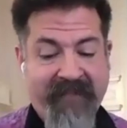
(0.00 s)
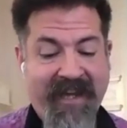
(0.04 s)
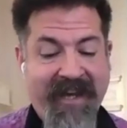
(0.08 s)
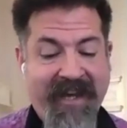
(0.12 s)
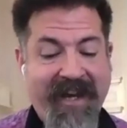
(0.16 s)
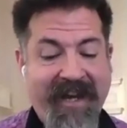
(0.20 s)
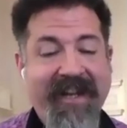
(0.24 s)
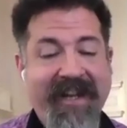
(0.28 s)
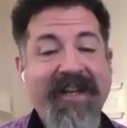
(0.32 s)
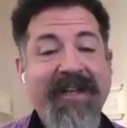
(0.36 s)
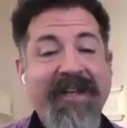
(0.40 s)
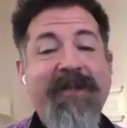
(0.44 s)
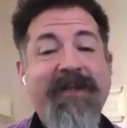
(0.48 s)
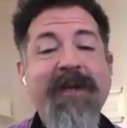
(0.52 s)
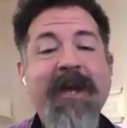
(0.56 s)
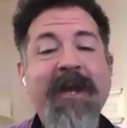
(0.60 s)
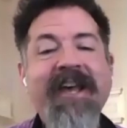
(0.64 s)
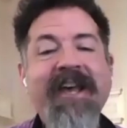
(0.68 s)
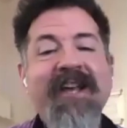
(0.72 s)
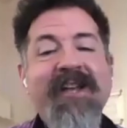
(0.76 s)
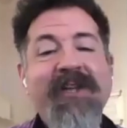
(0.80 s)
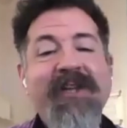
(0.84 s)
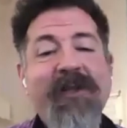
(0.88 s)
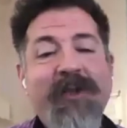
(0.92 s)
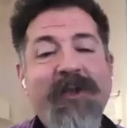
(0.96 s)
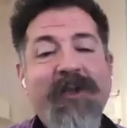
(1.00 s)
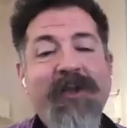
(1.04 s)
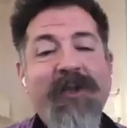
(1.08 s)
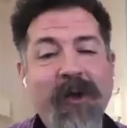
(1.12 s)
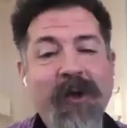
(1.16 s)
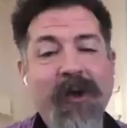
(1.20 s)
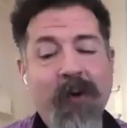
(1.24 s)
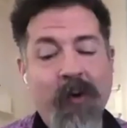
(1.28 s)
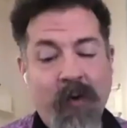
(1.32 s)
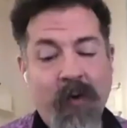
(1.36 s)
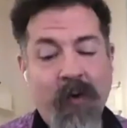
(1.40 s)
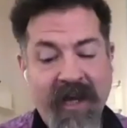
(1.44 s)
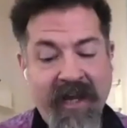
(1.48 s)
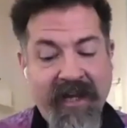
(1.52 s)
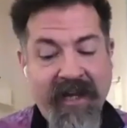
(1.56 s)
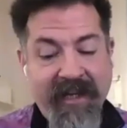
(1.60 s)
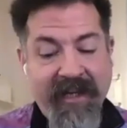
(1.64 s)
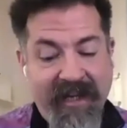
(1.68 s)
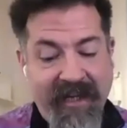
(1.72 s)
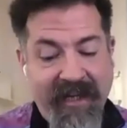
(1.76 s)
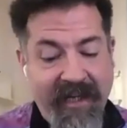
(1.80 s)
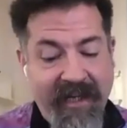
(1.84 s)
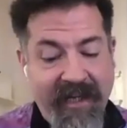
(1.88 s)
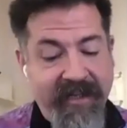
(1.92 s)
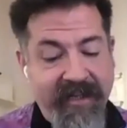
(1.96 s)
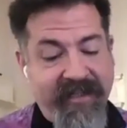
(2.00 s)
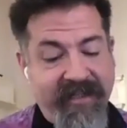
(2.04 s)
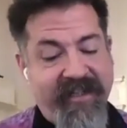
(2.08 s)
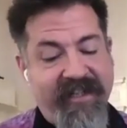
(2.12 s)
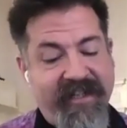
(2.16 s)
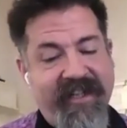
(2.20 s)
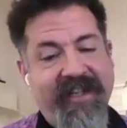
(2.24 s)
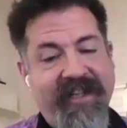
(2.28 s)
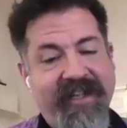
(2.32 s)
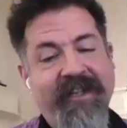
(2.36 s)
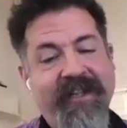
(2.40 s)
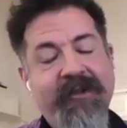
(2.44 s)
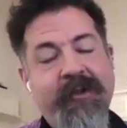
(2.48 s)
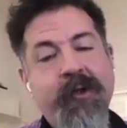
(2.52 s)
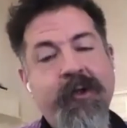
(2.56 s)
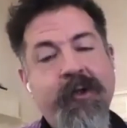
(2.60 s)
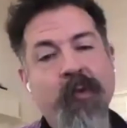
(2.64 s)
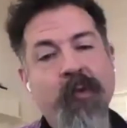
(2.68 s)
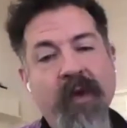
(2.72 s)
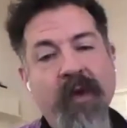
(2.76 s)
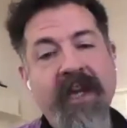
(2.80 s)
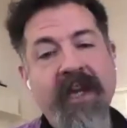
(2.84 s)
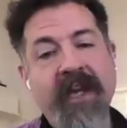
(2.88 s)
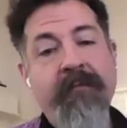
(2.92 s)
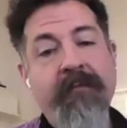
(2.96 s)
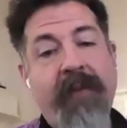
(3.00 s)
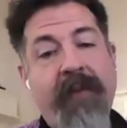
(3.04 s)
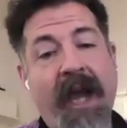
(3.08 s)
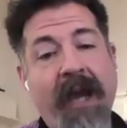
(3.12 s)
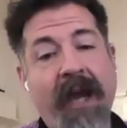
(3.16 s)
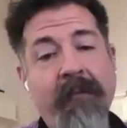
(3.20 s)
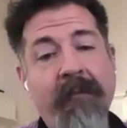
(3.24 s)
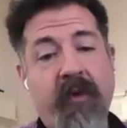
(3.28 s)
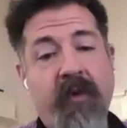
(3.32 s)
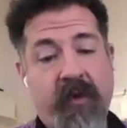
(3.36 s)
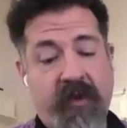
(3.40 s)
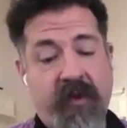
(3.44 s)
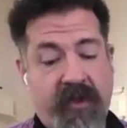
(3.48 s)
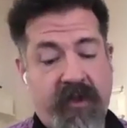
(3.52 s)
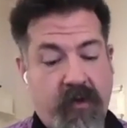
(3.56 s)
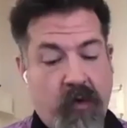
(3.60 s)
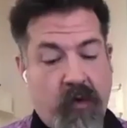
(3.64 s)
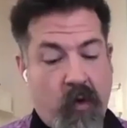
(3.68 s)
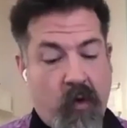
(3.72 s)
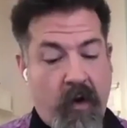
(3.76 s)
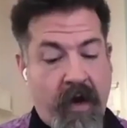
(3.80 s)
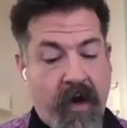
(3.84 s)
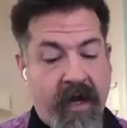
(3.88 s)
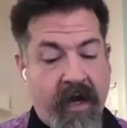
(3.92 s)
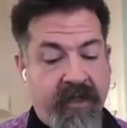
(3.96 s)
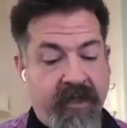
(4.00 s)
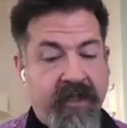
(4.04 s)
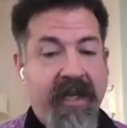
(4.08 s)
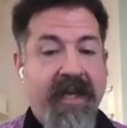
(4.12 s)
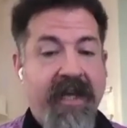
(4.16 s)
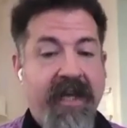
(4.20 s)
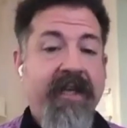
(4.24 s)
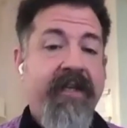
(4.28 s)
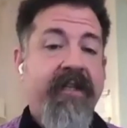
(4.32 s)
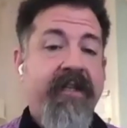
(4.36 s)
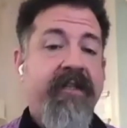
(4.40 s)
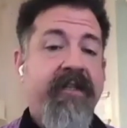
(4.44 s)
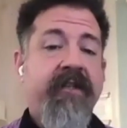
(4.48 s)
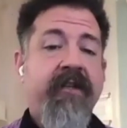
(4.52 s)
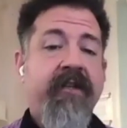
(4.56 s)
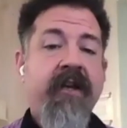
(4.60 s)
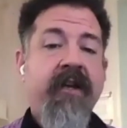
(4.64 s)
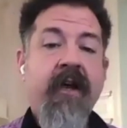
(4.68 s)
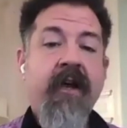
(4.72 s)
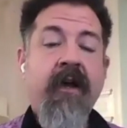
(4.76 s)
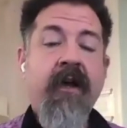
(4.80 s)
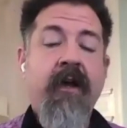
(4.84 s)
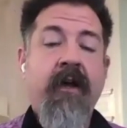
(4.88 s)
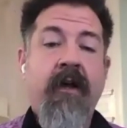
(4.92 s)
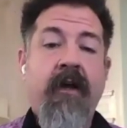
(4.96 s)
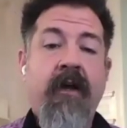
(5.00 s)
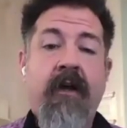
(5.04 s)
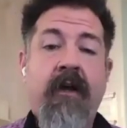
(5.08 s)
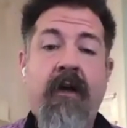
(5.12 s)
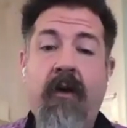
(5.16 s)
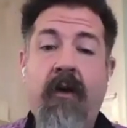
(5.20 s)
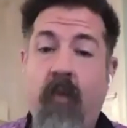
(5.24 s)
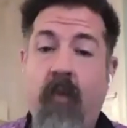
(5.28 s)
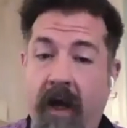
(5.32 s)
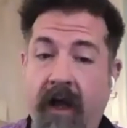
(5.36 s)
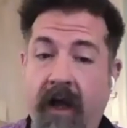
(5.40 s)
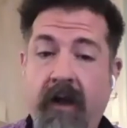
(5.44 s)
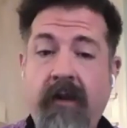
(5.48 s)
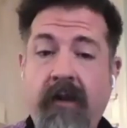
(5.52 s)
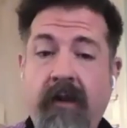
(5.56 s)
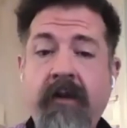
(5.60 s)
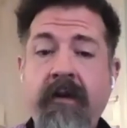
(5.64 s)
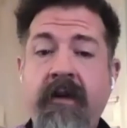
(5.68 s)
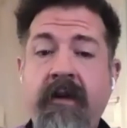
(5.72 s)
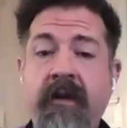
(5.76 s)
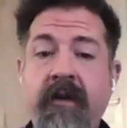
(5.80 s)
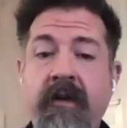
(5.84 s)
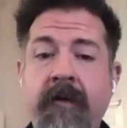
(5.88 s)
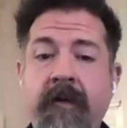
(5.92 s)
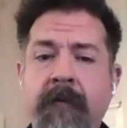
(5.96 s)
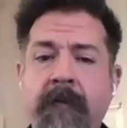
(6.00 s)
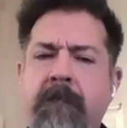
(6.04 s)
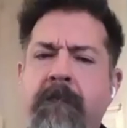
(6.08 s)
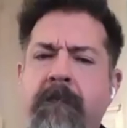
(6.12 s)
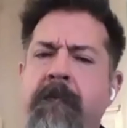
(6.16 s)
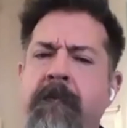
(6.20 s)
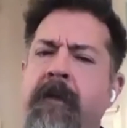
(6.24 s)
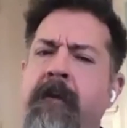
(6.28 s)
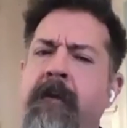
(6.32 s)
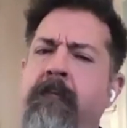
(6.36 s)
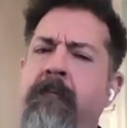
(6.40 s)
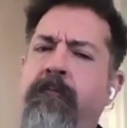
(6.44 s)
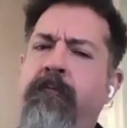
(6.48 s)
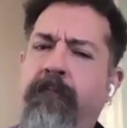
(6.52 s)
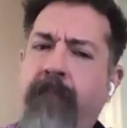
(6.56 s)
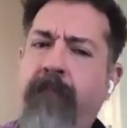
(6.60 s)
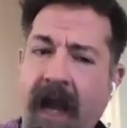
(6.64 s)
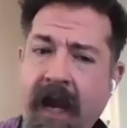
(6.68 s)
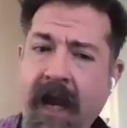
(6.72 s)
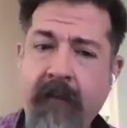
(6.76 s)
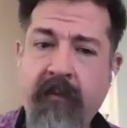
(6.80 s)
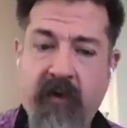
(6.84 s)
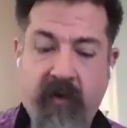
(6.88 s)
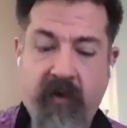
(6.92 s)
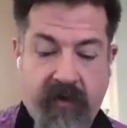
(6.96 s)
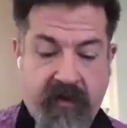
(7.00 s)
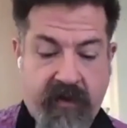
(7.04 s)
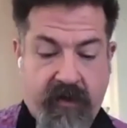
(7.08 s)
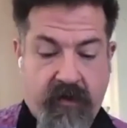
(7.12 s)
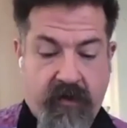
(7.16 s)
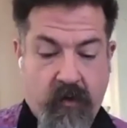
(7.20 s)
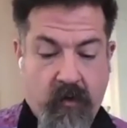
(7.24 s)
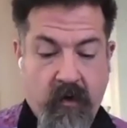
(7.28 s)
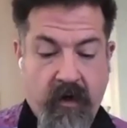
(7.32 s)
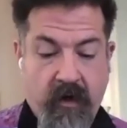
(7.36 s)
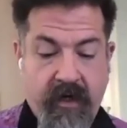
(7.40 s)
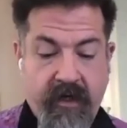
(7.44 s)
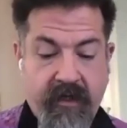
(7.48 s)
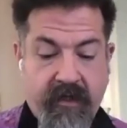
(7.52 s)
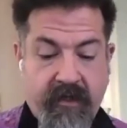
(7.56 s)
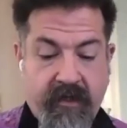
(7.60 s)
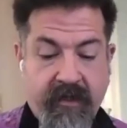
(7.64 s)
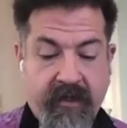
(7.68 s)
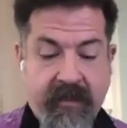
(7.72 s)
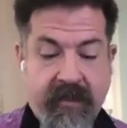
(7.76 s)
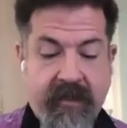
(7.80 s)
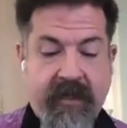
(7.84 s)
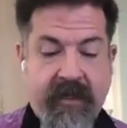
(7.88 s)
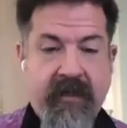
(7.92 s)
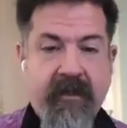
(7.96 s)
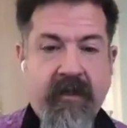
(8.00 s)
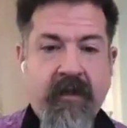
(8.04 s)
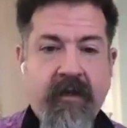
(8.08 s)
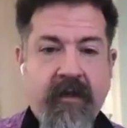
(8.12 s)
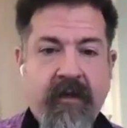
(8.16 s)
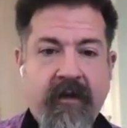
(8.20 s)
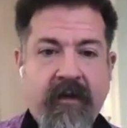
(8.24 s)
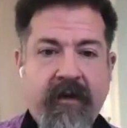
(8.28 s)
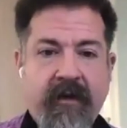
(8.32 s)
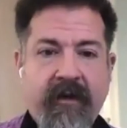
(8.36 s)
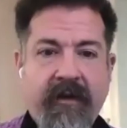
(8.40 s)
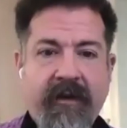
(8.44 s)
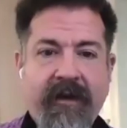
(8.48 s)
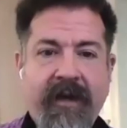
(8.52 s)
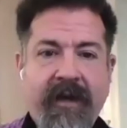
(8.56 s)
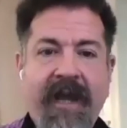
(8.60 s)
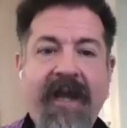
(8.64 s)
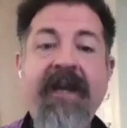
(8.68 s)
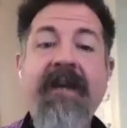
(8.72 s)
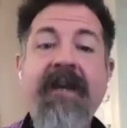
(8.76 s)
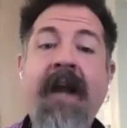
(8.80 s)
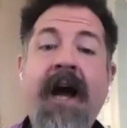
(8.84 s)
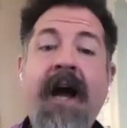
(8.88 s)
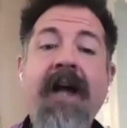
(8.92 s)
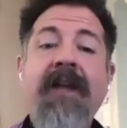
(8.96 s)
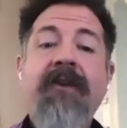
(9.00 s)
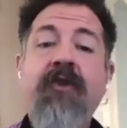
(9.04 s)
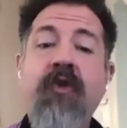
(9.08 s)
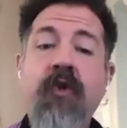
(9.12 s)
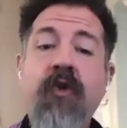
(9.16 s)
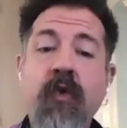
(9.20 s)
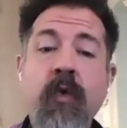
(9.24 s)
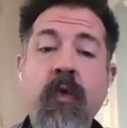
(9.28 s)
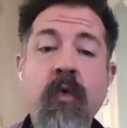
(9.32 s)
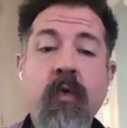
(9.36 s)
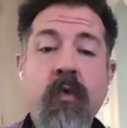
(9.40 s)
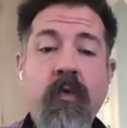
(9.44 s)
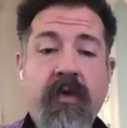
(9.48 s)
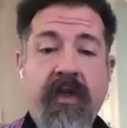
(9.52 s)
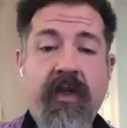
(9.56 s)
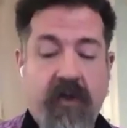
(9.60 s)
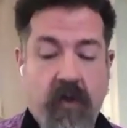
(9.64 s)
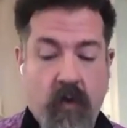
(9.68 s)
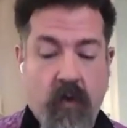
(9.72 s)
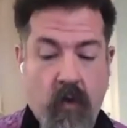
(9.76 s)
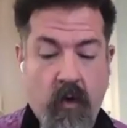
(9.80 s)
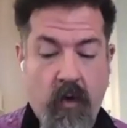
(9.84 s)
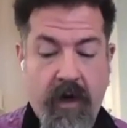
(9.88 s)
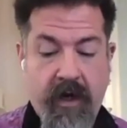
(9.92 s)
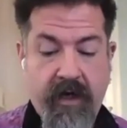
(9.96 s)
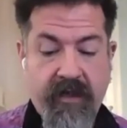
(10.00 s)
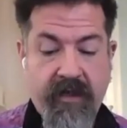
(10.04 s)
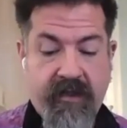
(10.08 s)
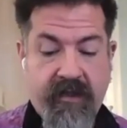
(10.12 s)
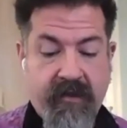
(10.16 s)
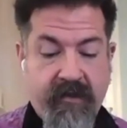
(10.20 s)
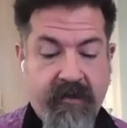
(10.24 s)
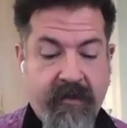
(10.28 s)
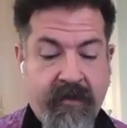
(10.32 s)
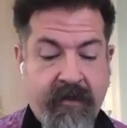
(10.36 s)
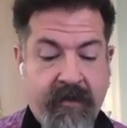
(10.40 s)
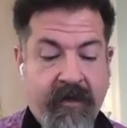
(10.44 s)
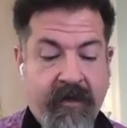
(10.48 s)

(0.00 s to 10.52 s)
It is so easy to read Bible stories as, well, Bible stories, and not true stories.